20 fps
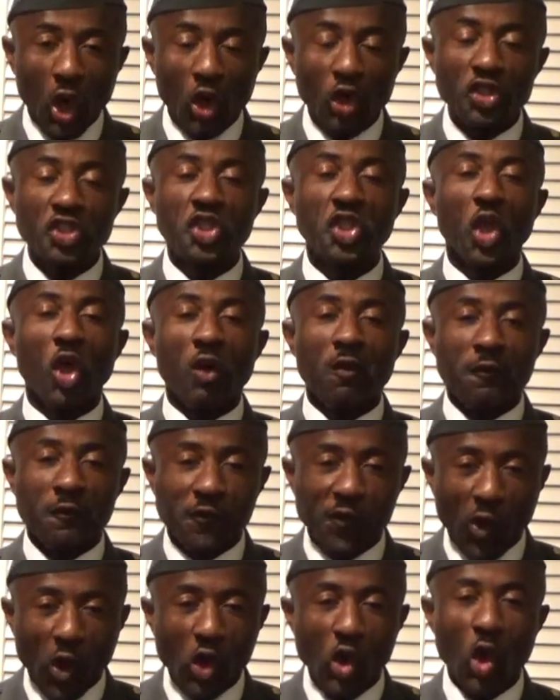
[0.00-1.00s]
Don't
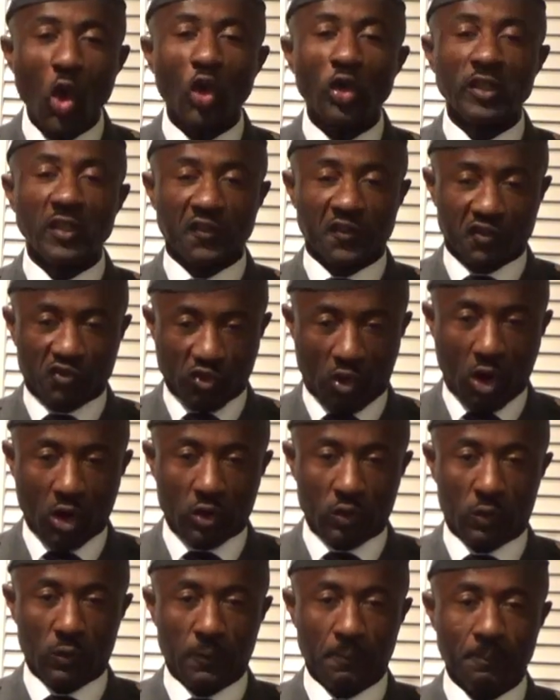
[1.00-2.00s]
follow the
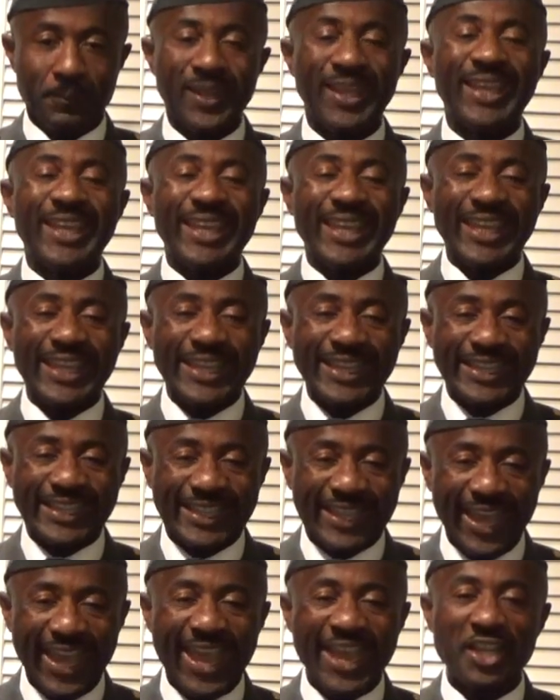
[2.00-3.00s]
struggle.
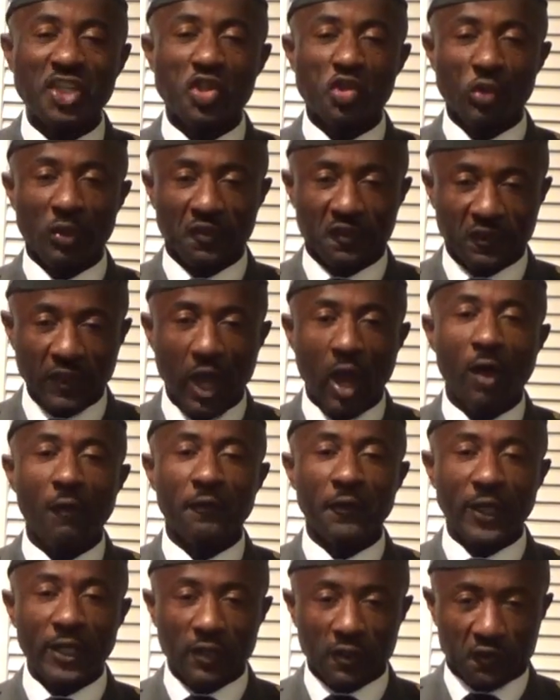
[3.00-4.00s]
Engage
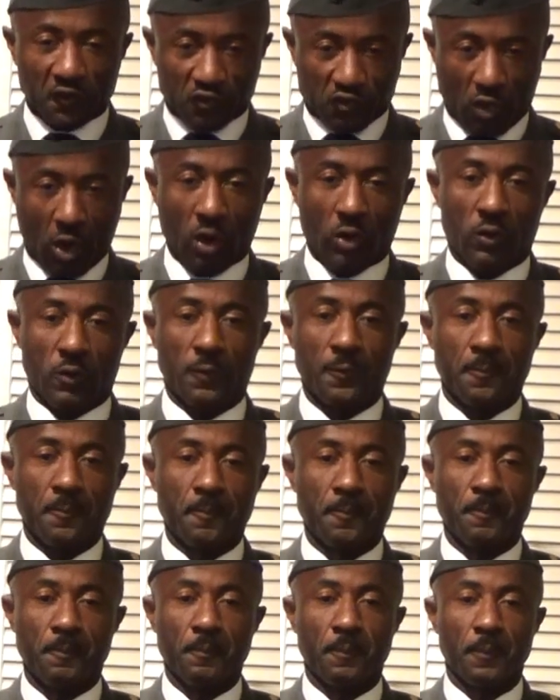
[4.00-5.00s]
yourself in the
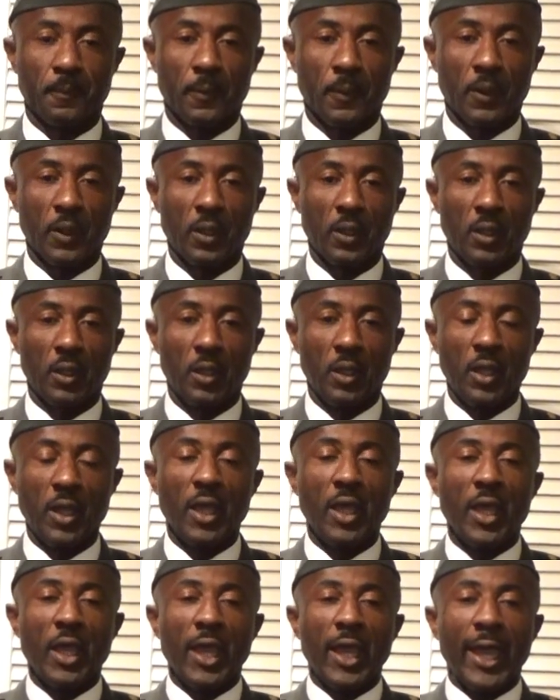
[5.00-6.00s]
struggle.
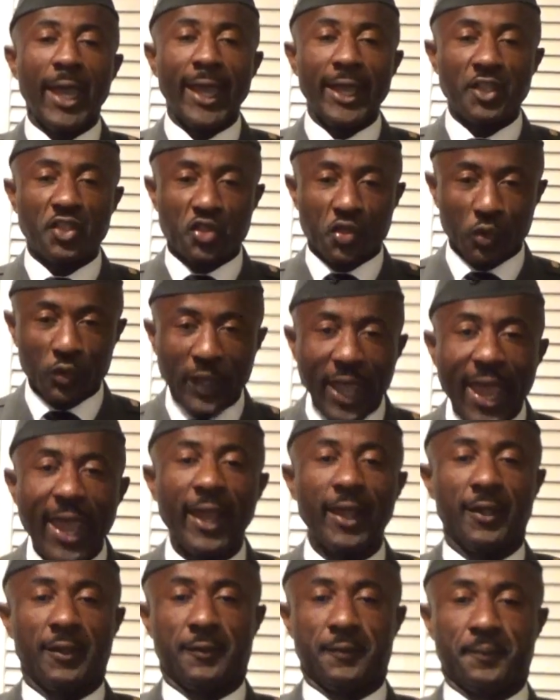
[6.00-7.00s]
And
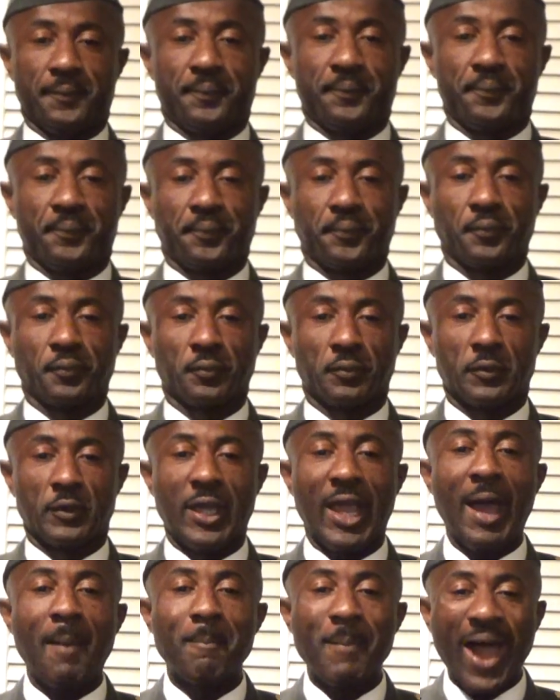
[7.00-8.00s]
today,
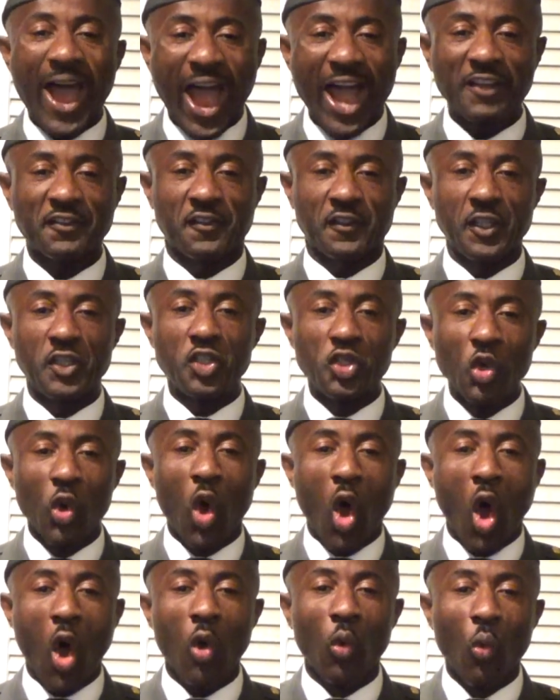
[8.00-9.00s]
I'm asking
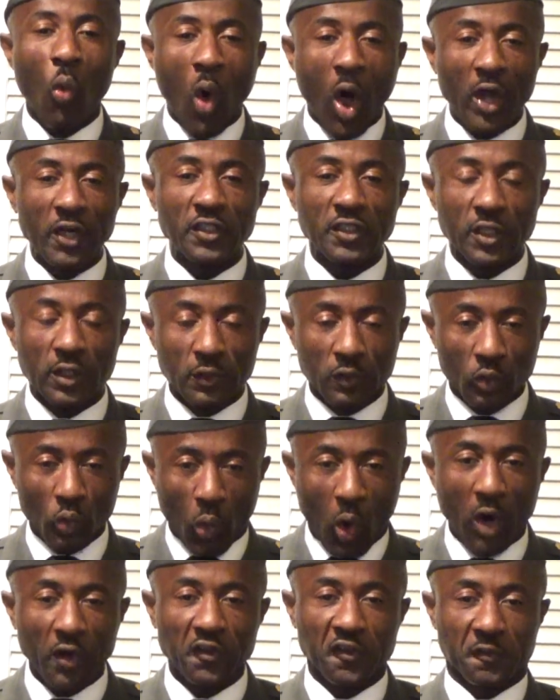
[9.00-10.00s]
you all one,
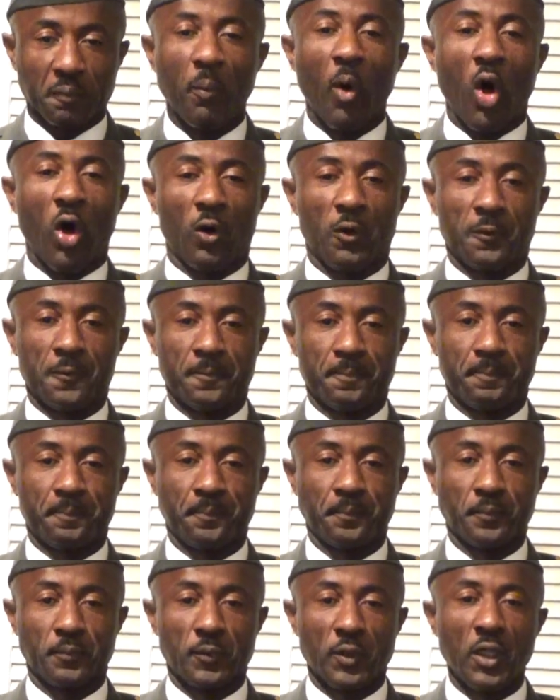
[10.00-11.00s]
once more
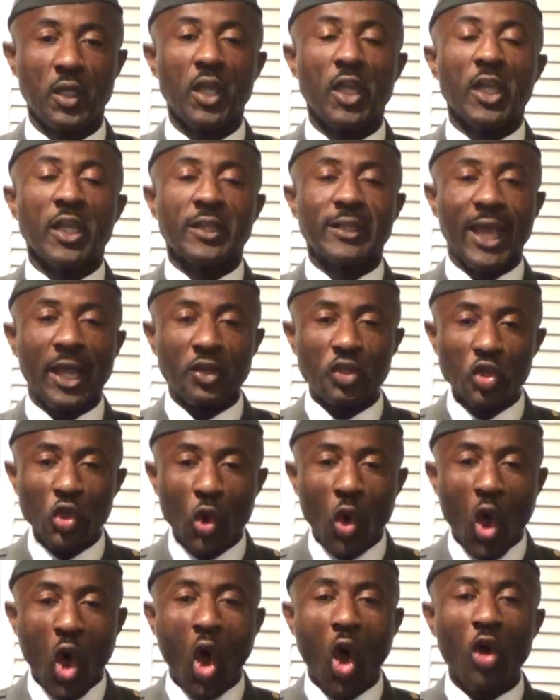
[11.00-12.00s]
that
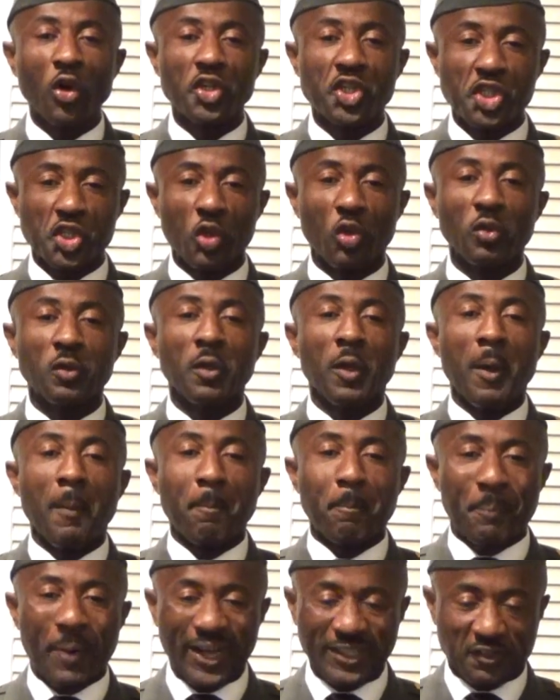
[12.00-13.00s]
you all should
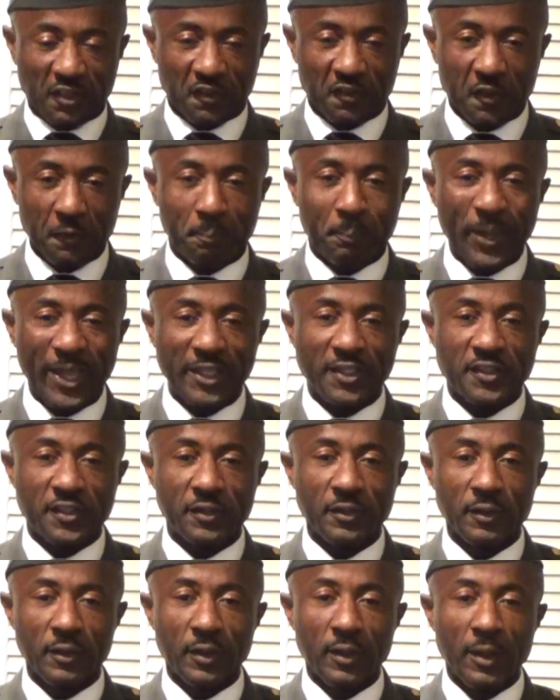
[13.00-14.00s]

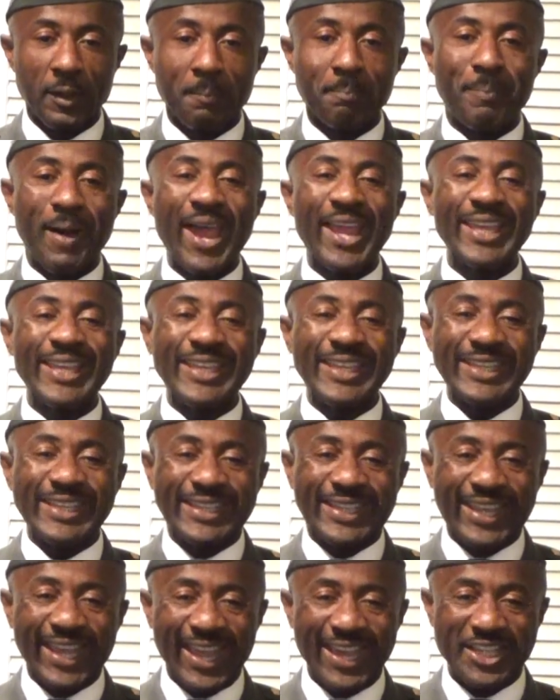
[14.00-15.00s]
participate by
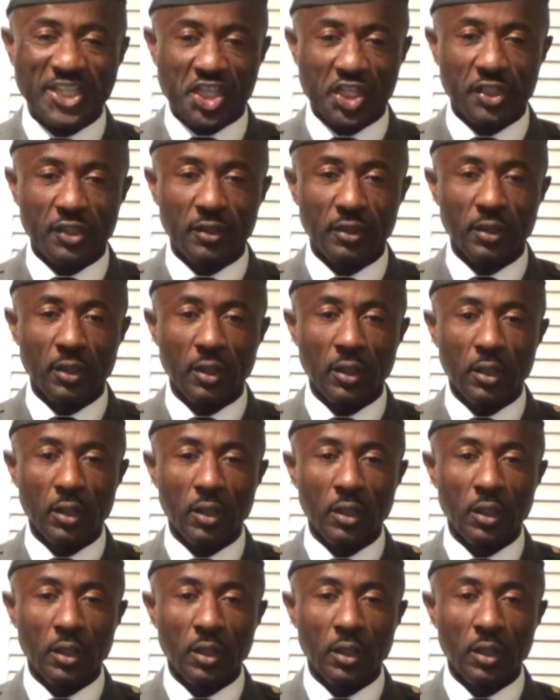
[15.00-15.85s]
engaging